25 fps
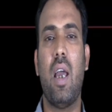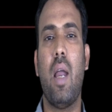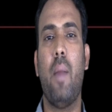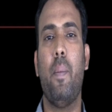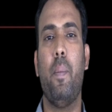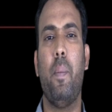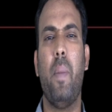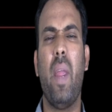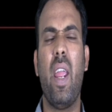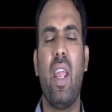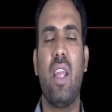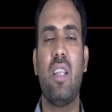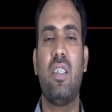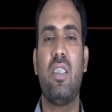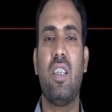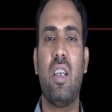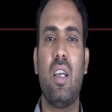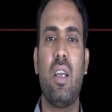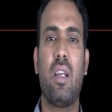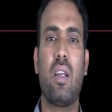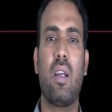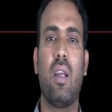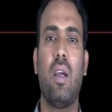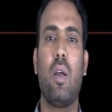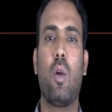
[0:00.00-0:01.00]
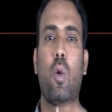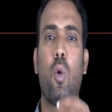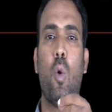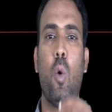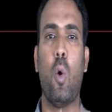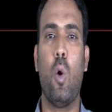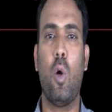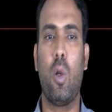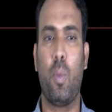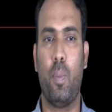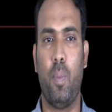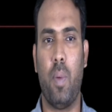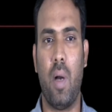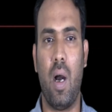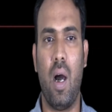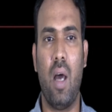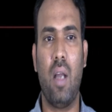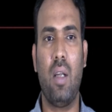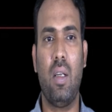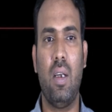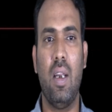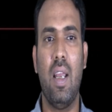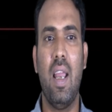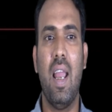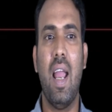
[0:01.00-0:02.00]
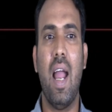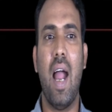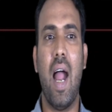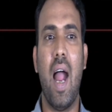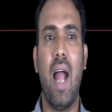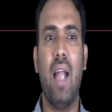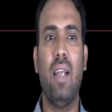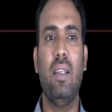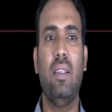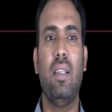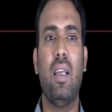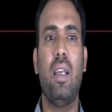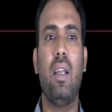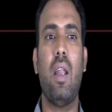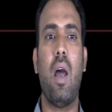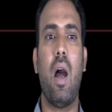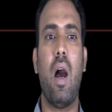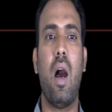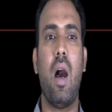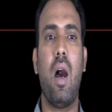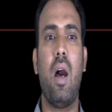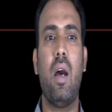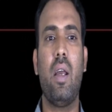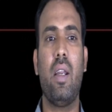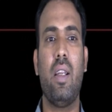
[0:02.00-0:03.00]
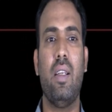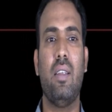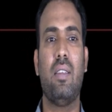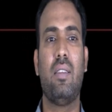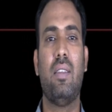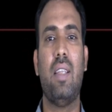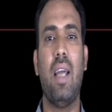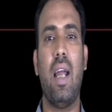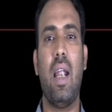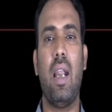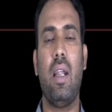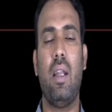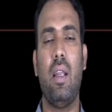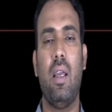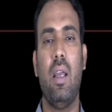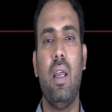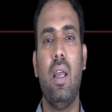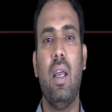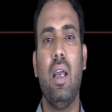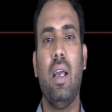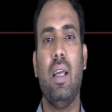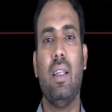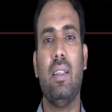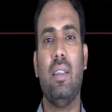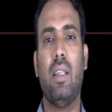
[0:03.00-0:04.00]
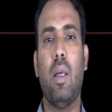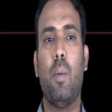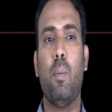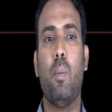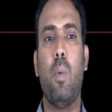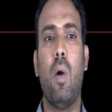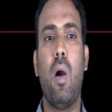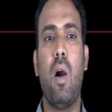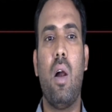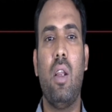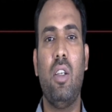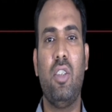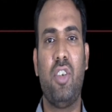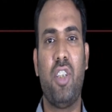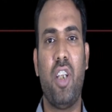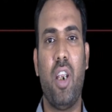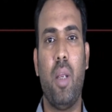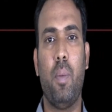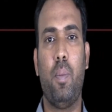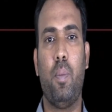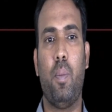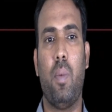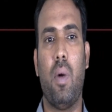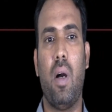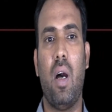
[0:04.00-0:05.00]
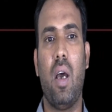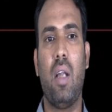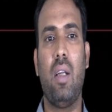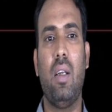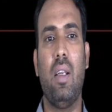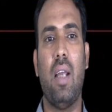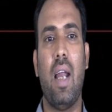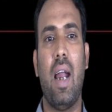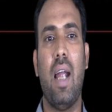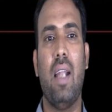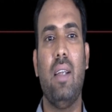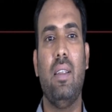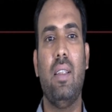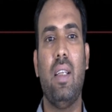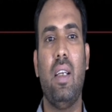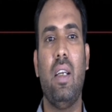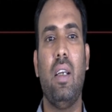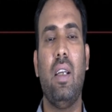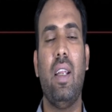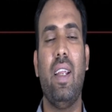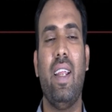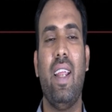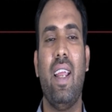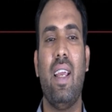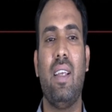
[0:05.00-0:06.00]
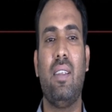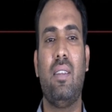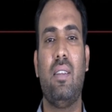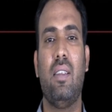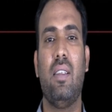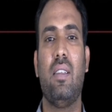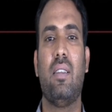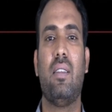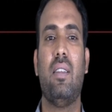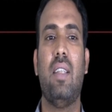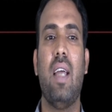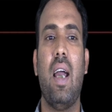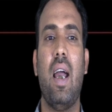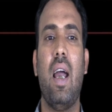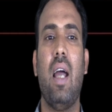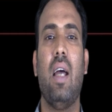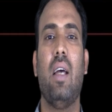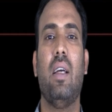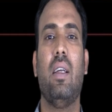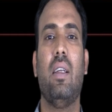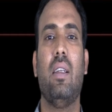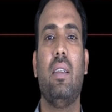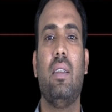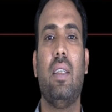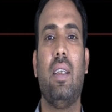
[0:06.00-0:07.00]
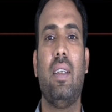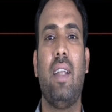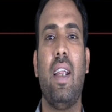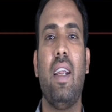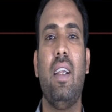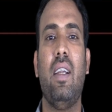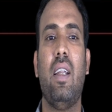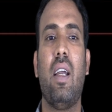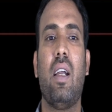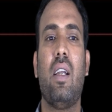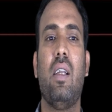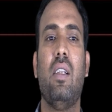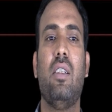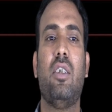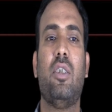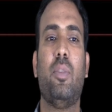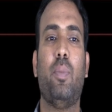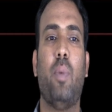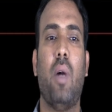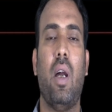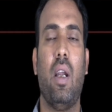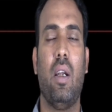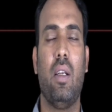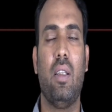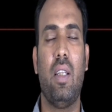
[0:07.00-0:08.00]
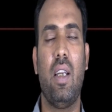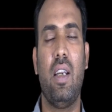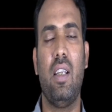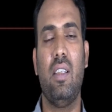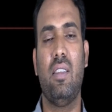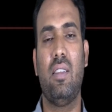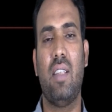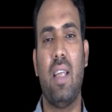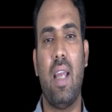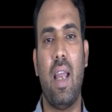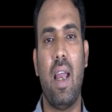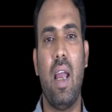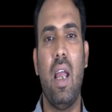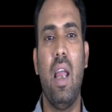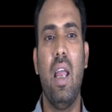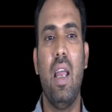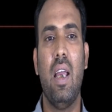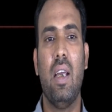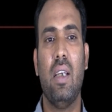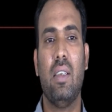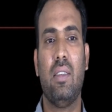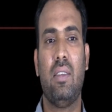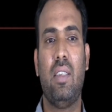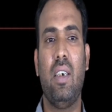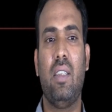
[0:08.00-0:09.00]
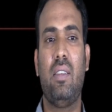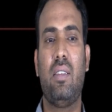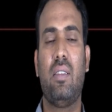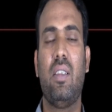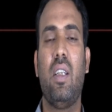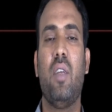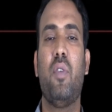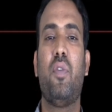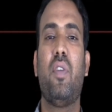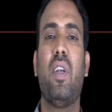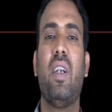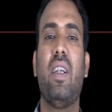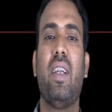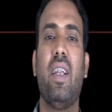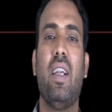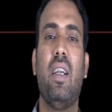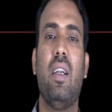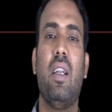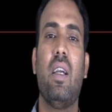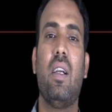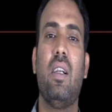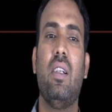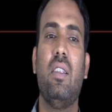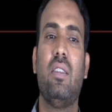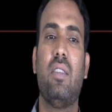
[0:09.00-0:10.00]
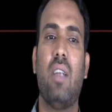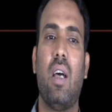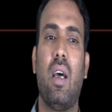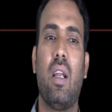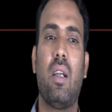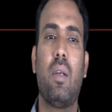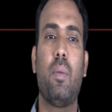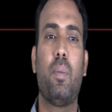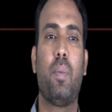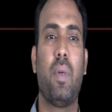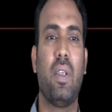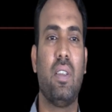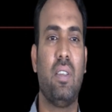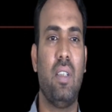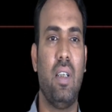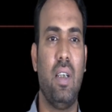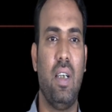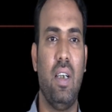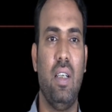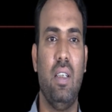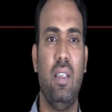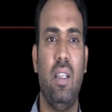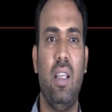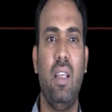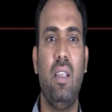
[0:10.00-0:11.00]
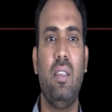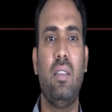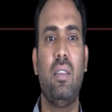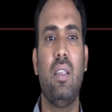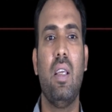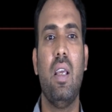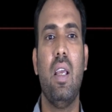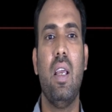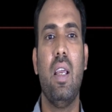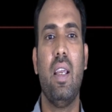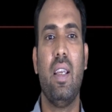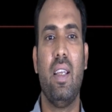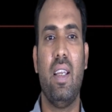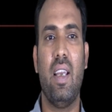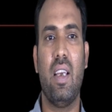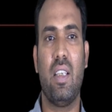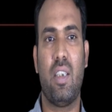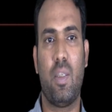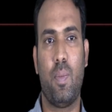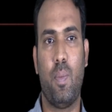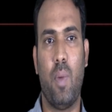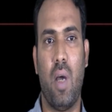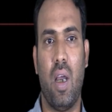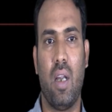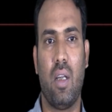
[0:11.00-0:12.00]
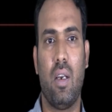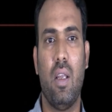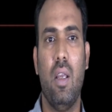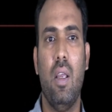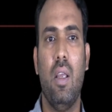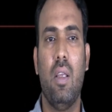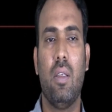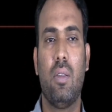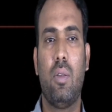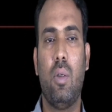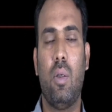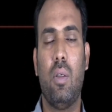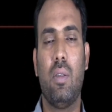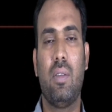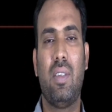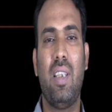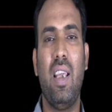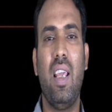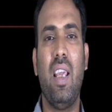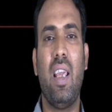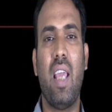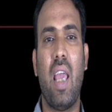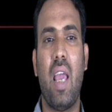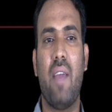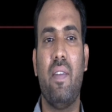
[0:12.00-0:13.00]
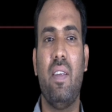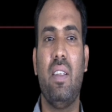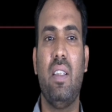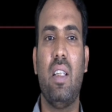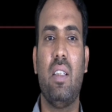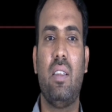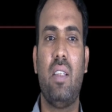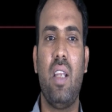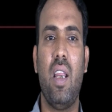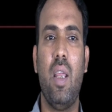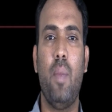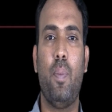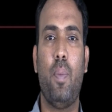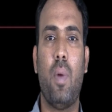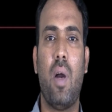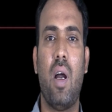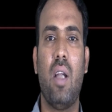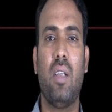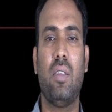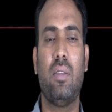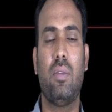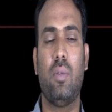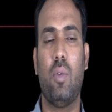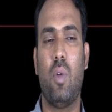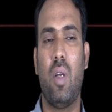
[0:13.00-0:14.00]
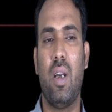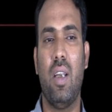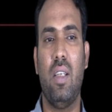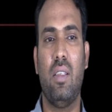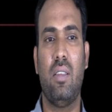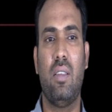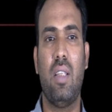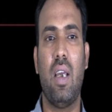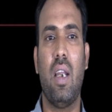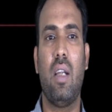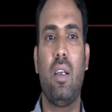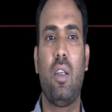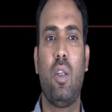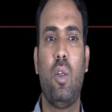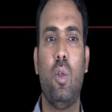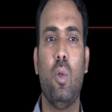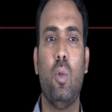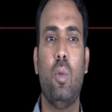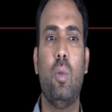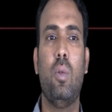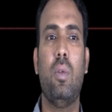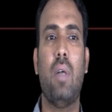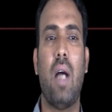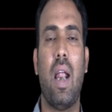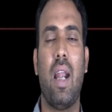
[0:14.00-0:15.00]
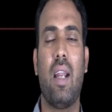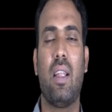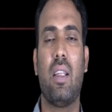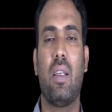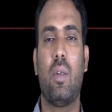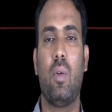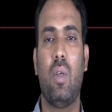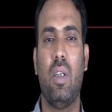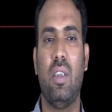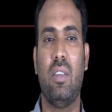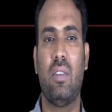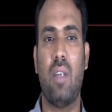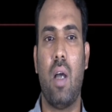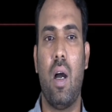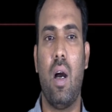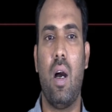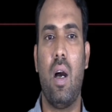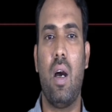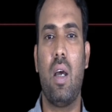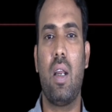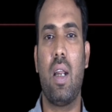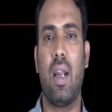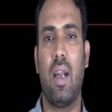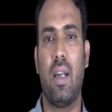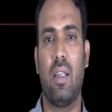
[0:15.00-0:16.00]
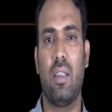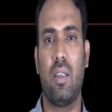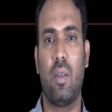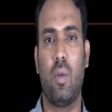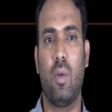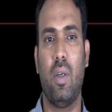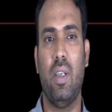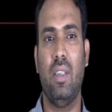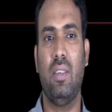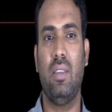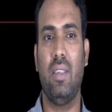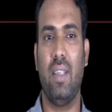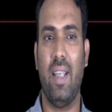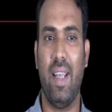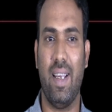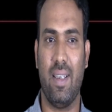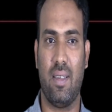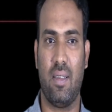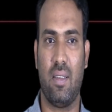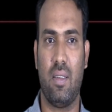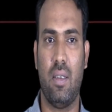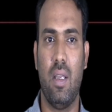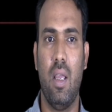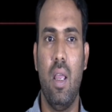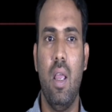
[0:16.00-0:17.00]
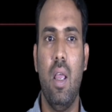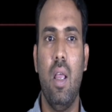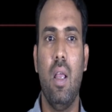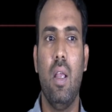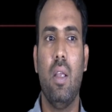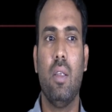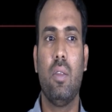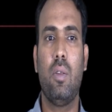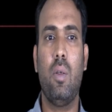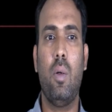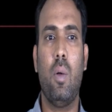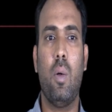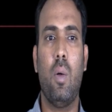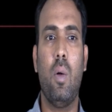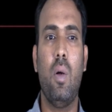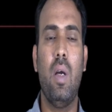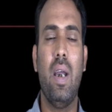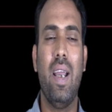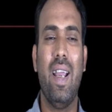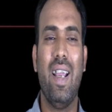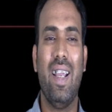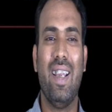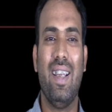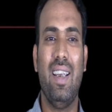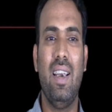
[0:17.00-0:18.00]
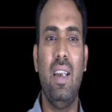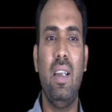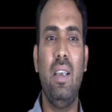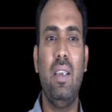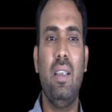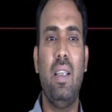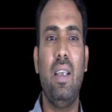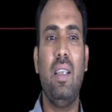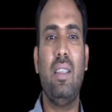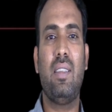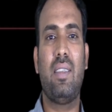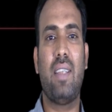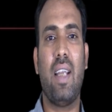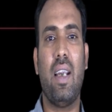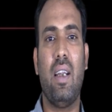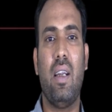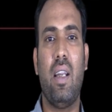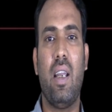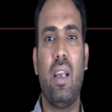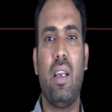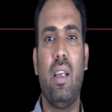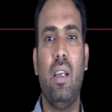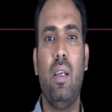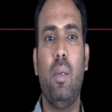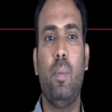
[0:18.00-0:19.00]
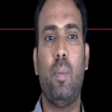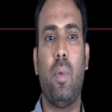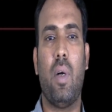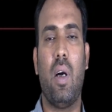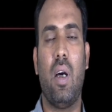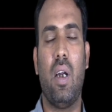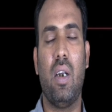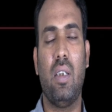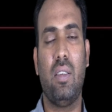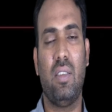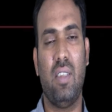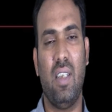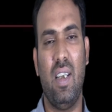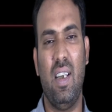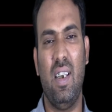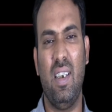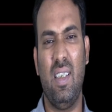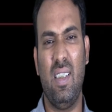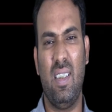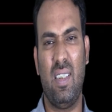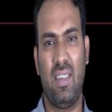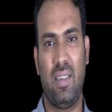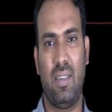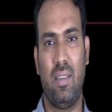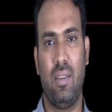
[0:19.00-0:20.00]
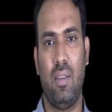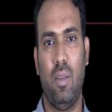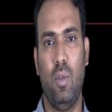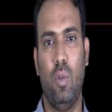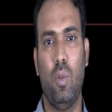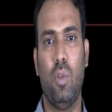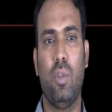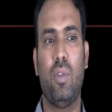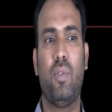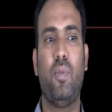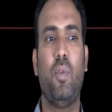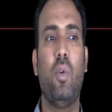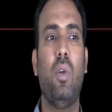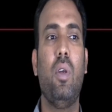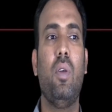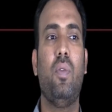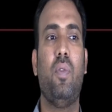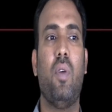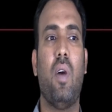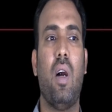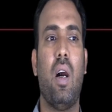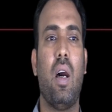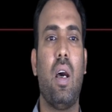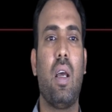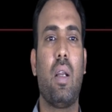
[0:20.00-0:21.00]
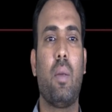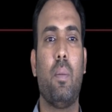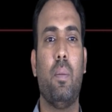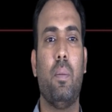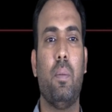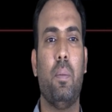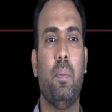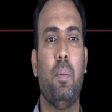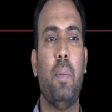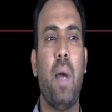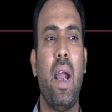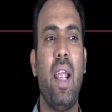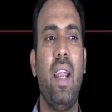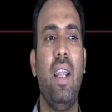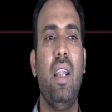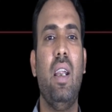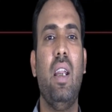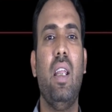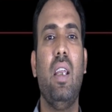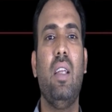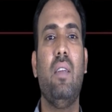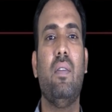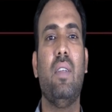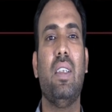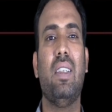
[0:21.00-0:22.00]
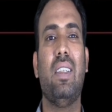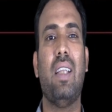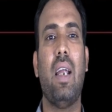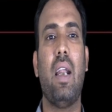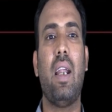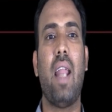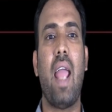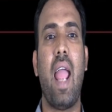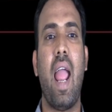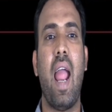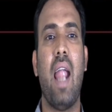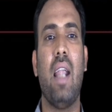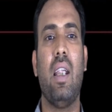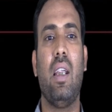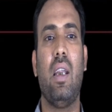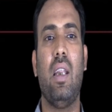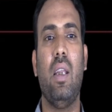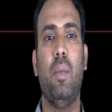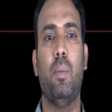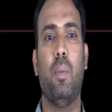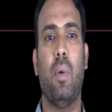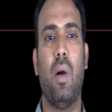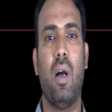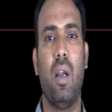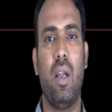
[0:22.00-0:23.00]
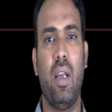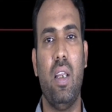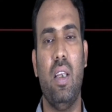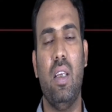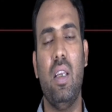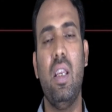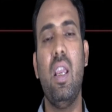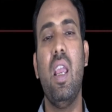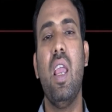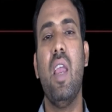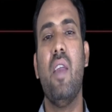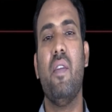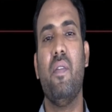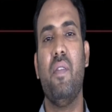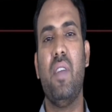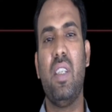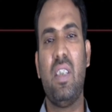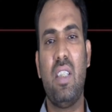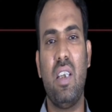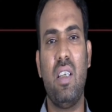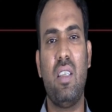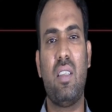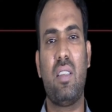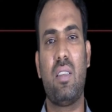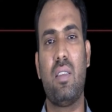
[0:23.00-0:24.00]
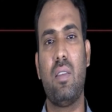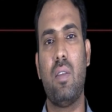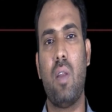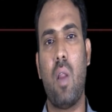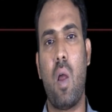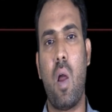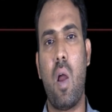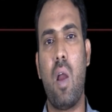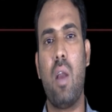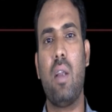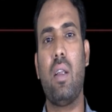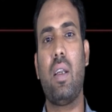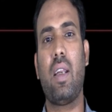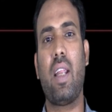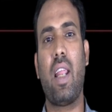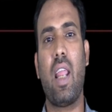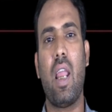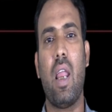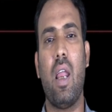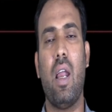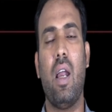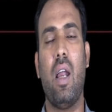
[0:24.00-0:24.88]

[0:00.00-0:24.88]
the major core part, and then R is that the ball shaped part, and then S is the tentacles part. That is, the 6 different tentacles are present in this S part. So C having the 3 parts, one is that Q, another one is R, another one is S. So in this tentacle part is useful for binding with that antibody, which is not